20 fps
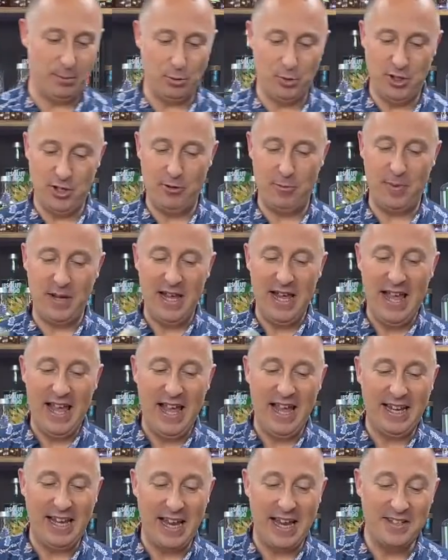syrup.
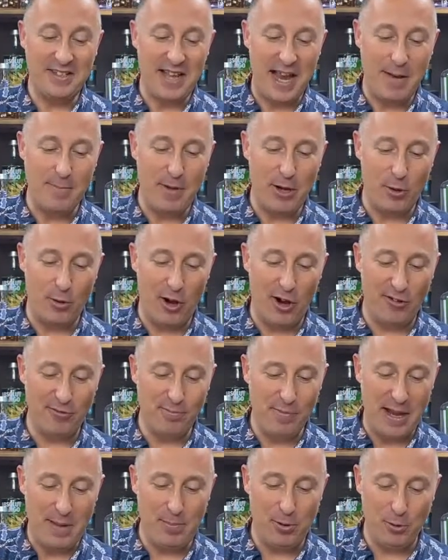Again, 10 mil of
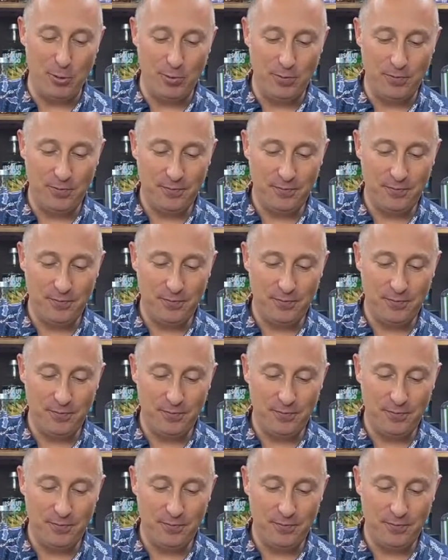maple.